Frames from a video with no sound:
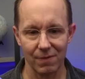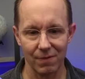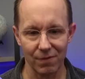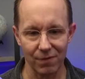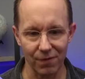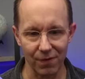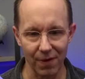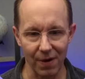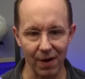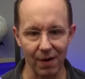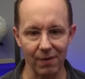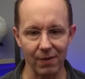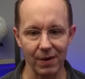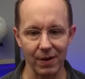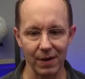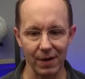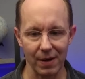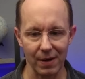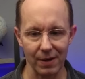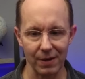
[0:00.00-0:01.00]

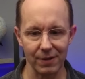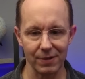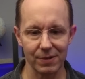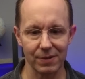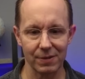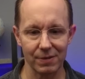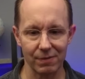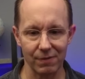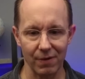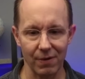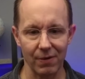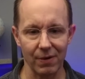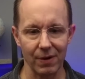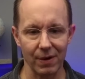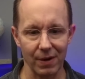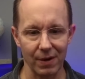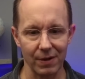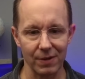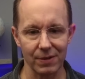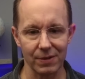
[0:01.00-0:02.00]
Very nice, very
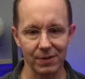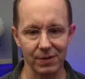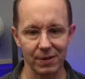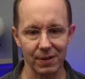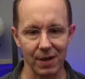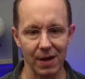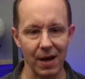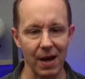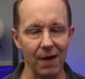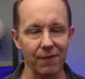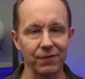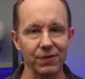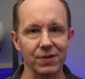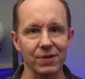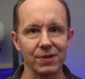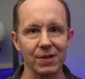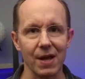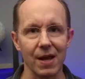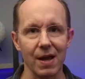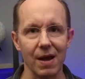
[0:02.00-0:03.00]
nice. I have to
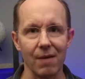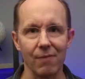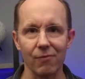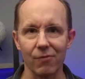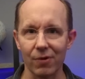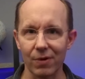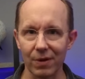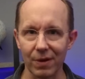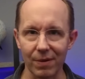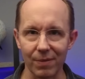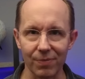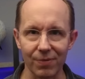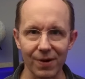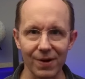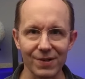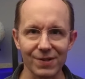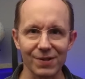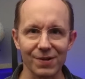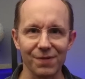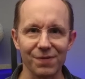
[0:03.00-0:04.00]
say, I'm really
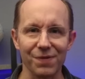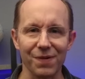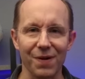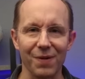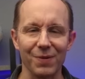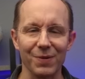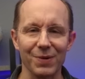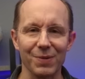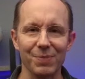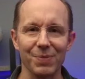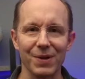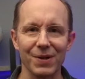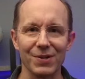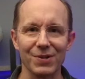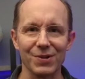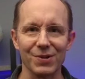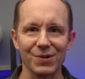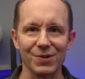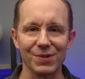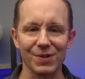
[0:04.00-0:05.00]
impressed so far with the
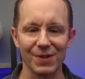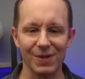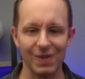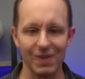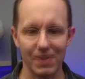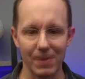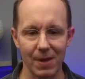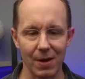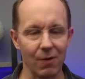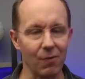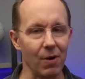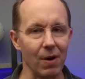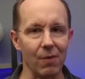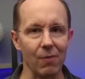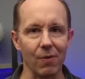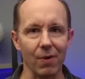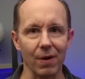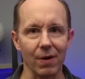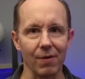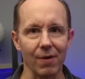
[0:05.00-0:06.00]
pictures.
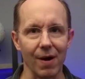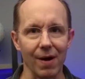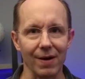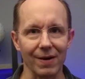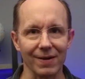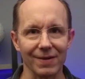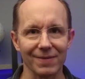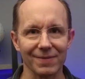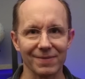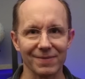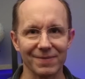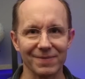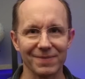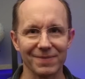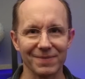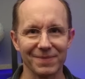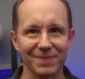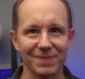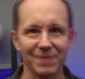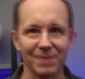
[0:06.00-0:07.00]
Great work, Grok.
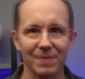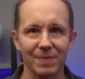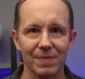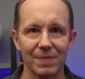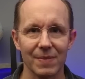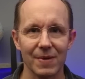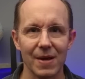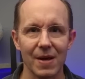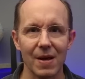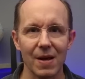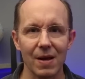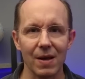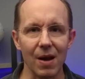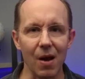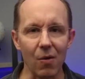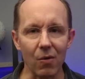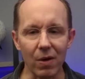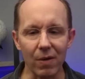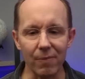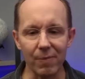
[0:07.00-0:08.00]

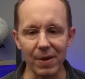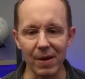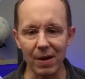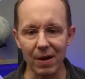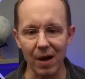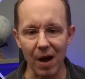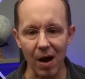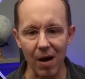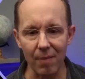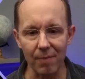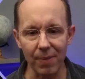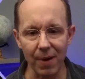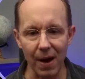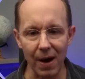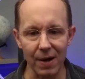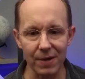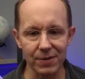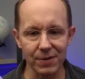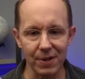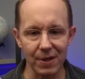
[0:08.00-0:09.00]
Now give me a
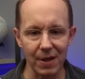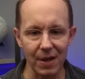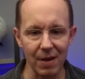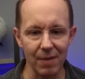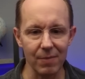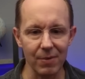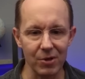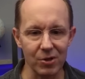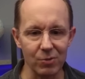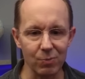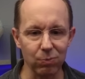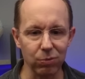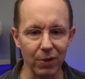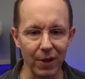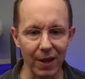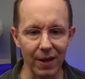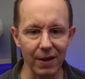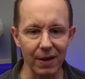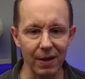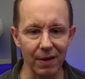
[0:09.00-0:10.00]
composite image
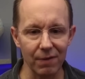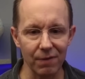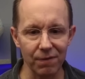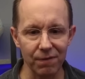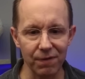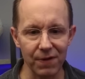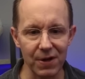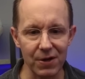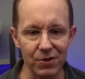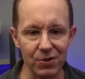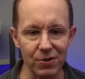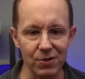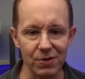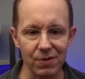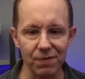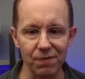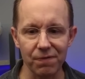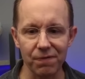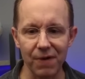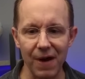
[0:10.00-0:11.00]
blending features
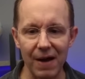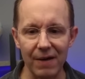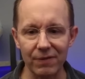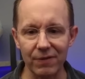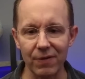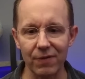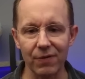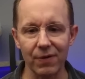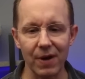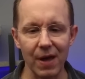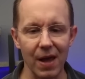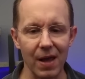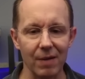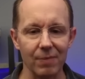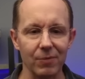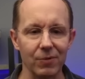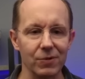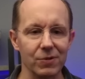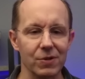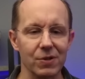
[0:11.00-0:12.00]
of 5 different
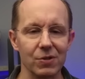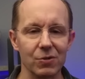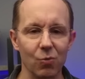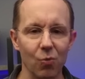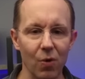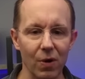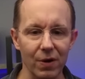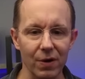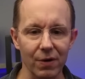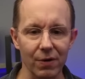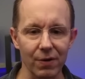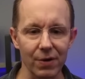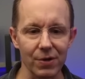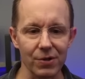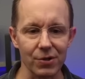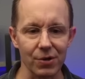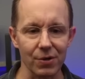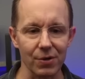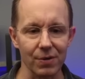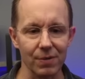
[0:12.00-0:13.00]
animals into one
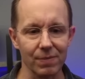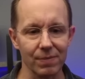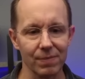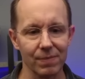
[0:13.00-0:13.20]
creature.